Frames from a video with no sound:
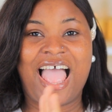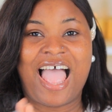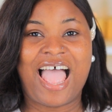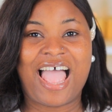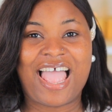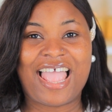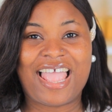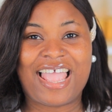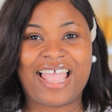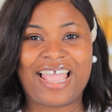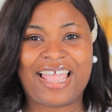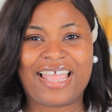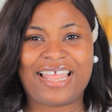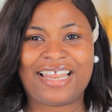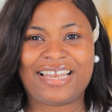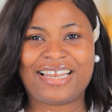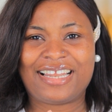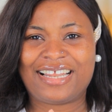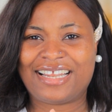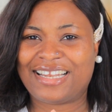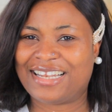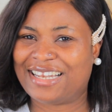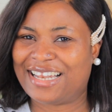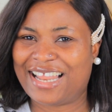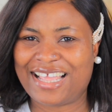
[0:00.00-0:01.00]

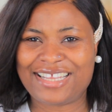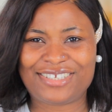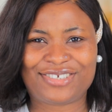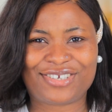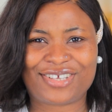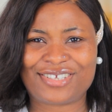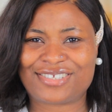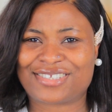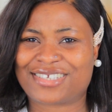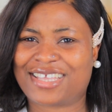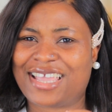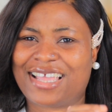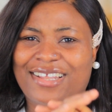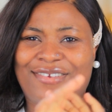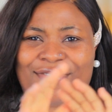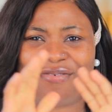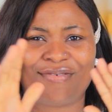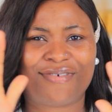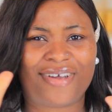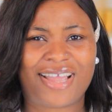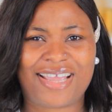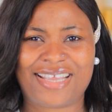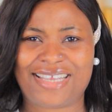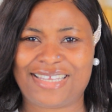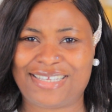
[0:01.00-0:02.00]
and let's just get
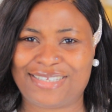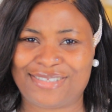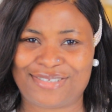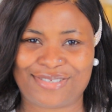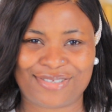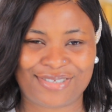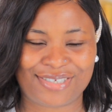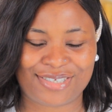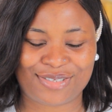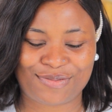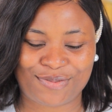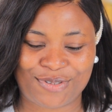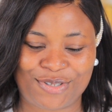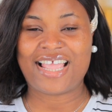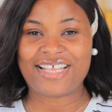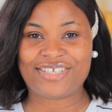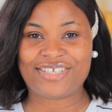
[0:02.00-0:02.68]
right into this